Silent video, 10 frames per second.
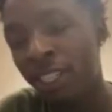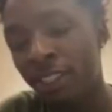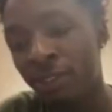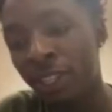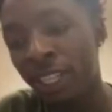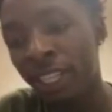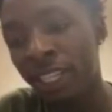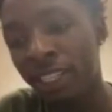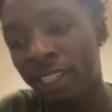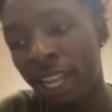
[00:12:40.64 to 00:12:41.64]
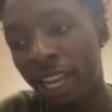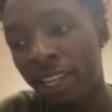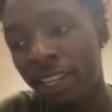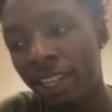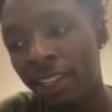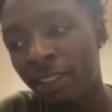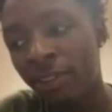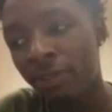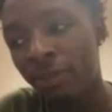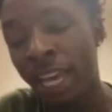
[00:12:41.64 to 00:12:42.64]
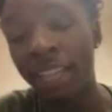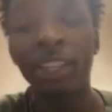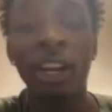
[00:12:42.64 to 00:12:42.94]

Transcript: just really just like, that's